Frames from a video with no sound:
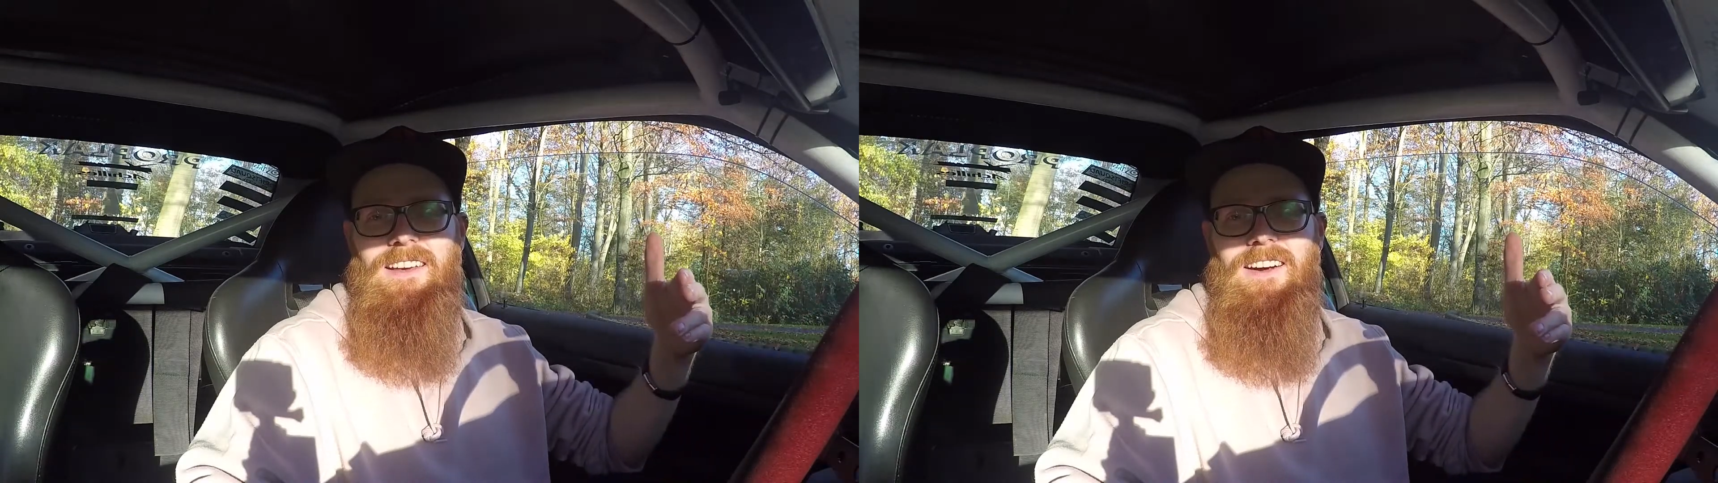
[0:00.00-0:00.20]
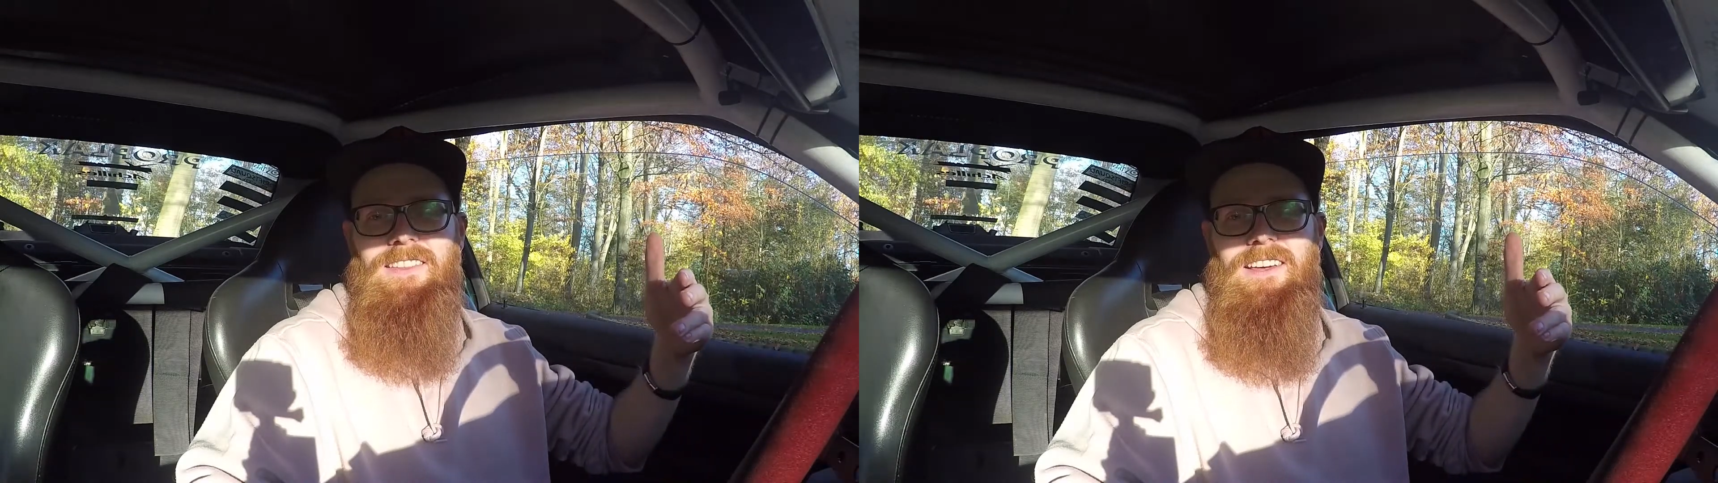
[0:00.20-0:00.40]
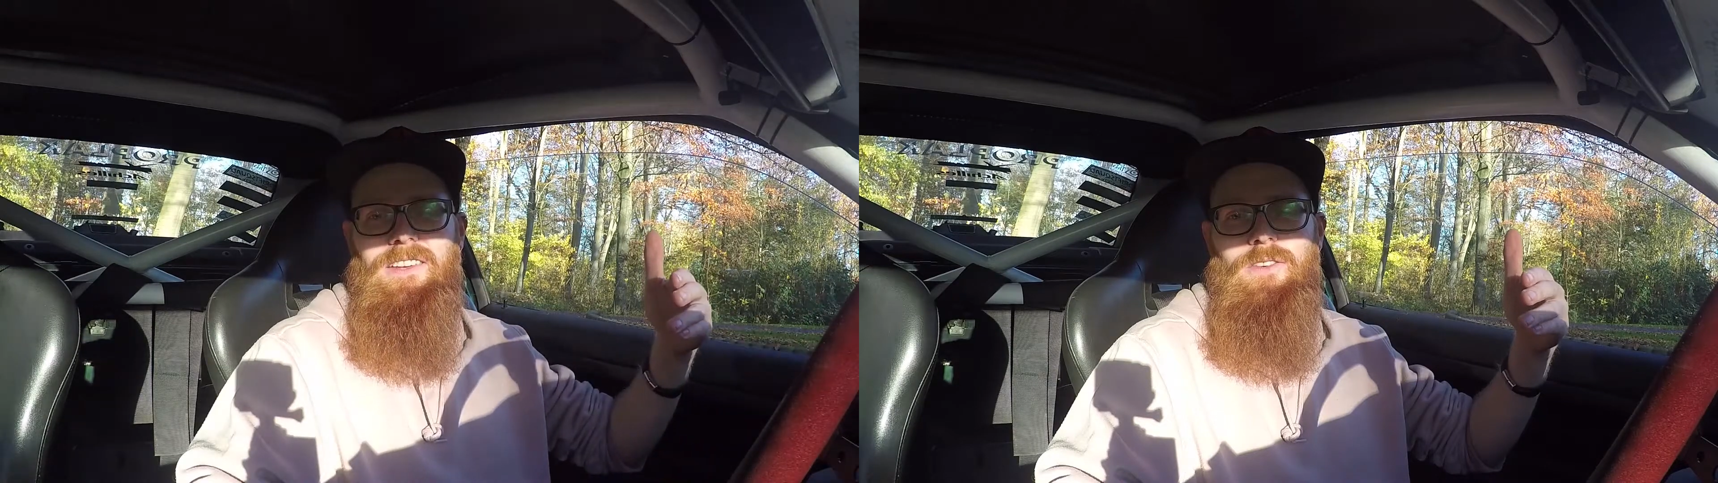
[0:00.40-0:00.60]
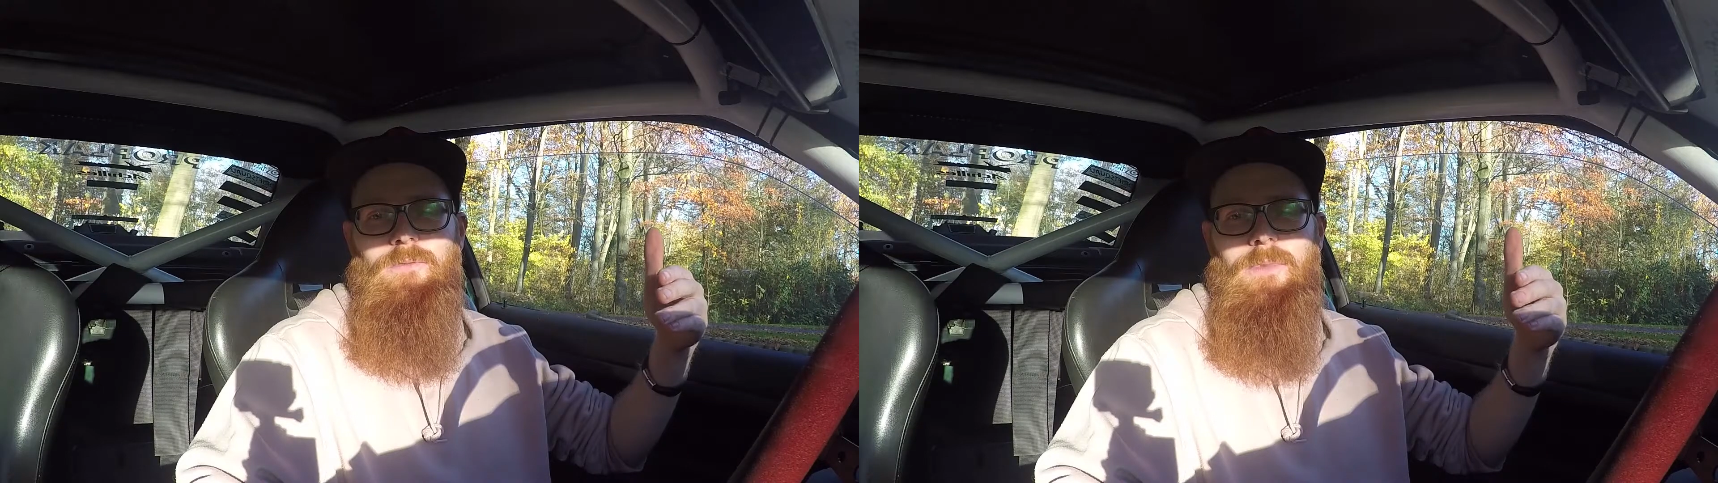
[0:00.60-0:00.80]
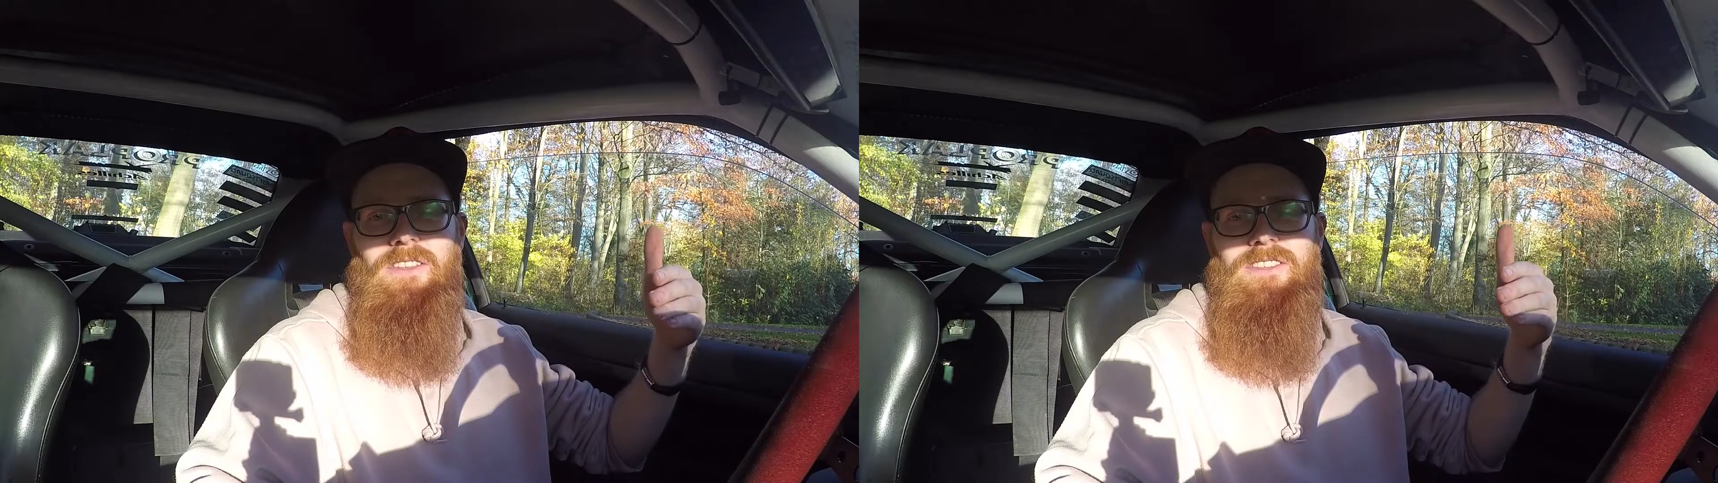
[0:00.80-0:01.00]
are there new
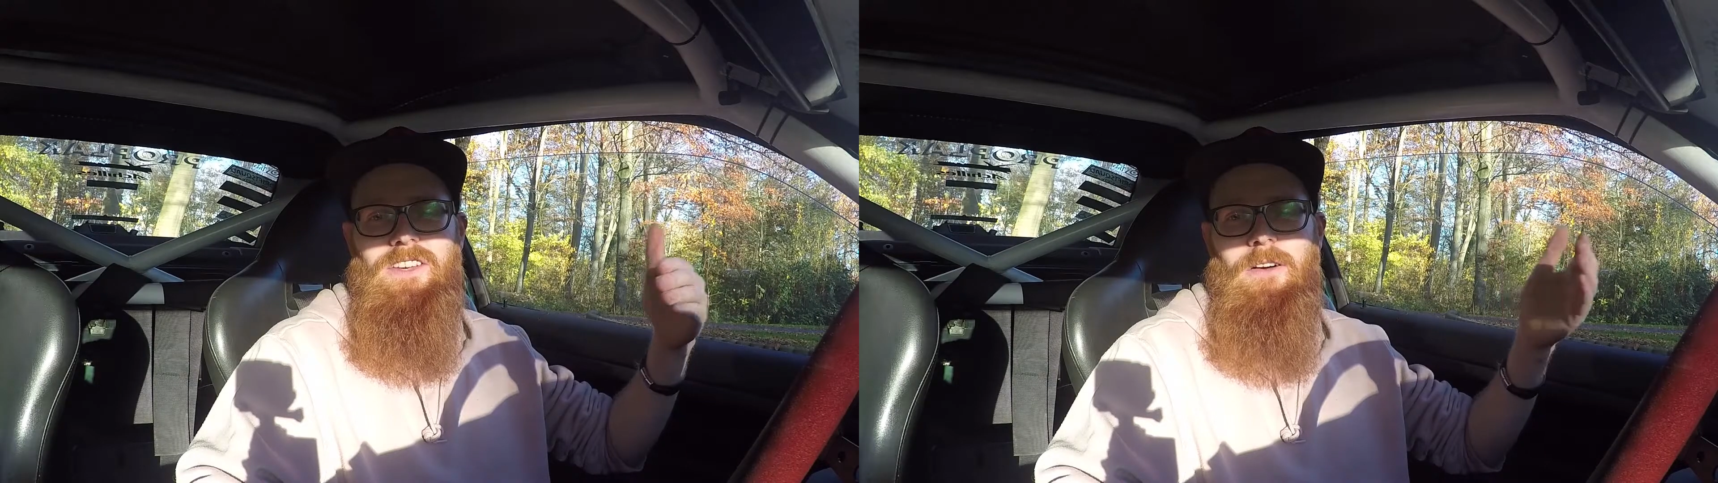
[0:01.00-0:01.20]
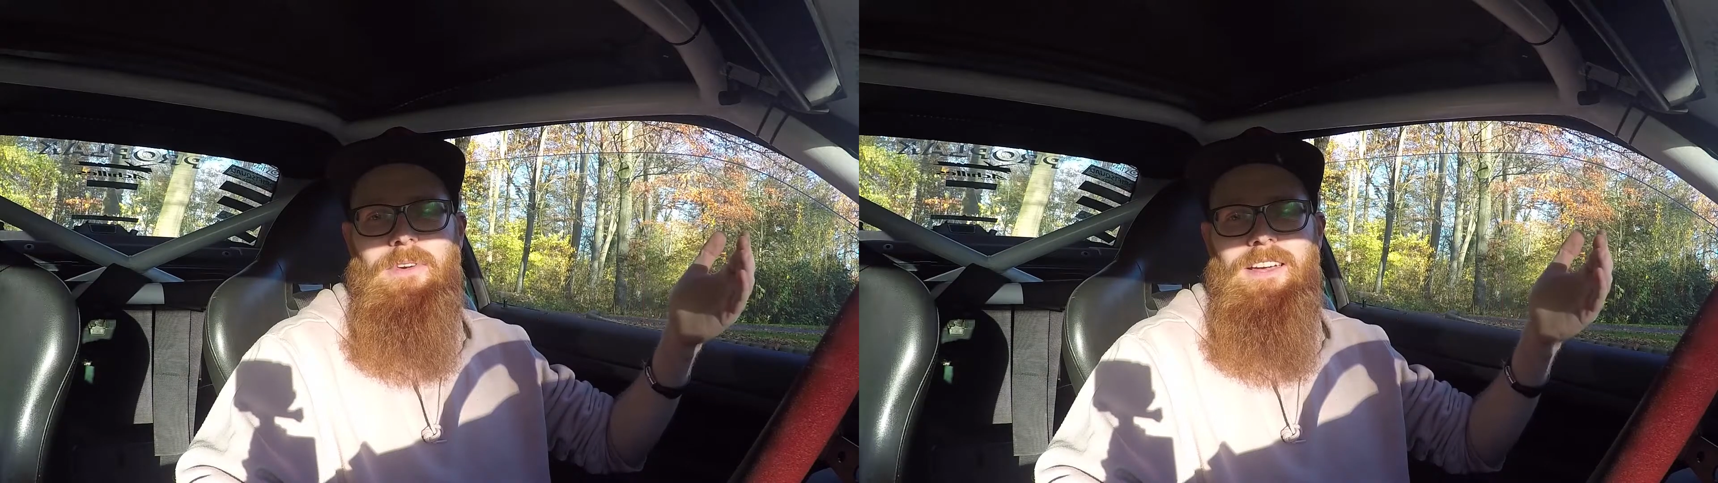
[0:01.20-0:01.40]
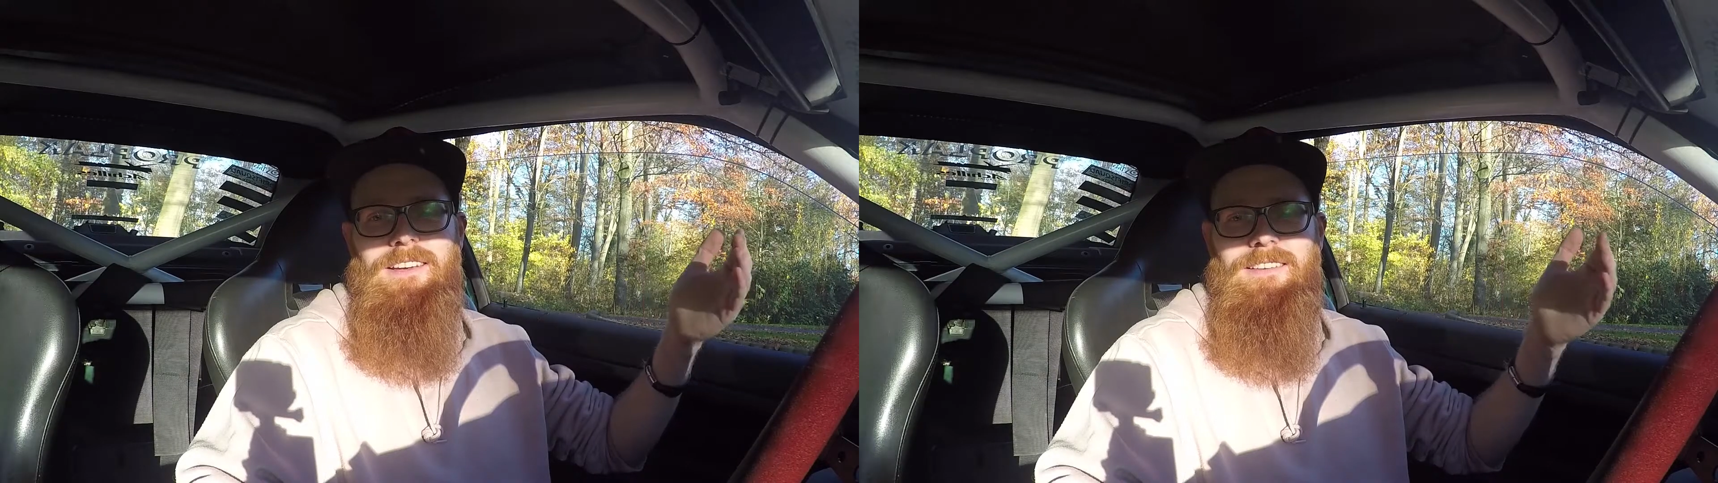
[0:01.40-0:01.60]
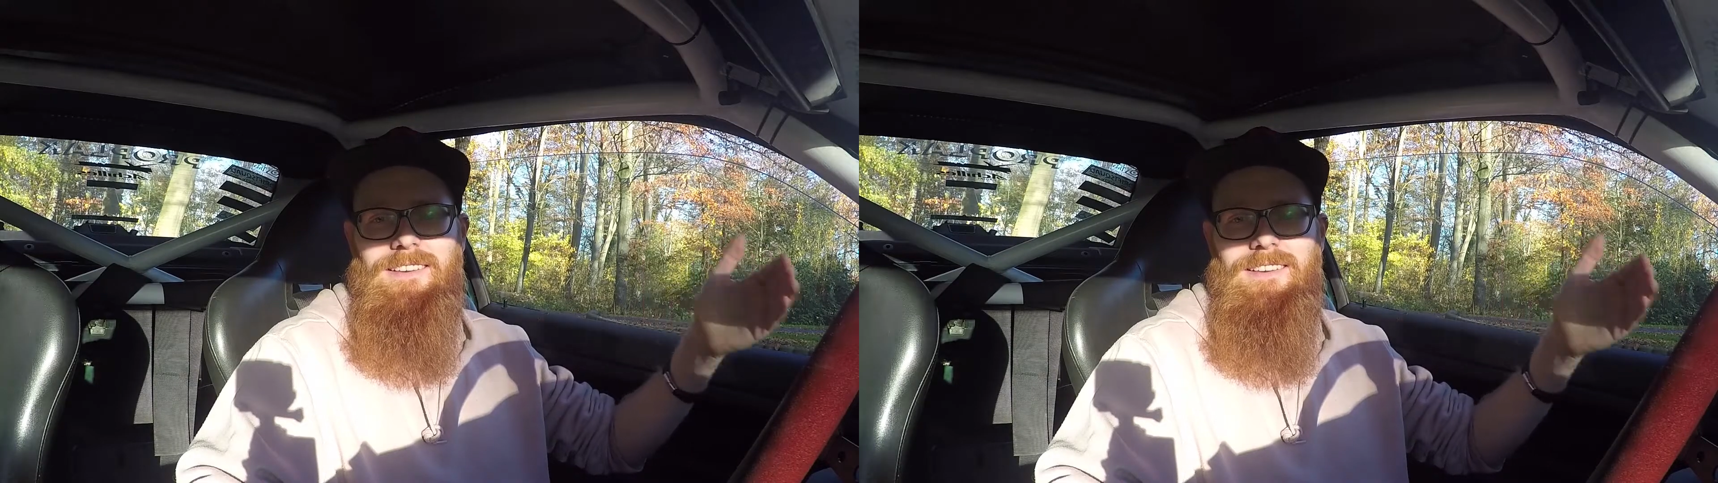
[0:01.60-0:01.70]
mods coming,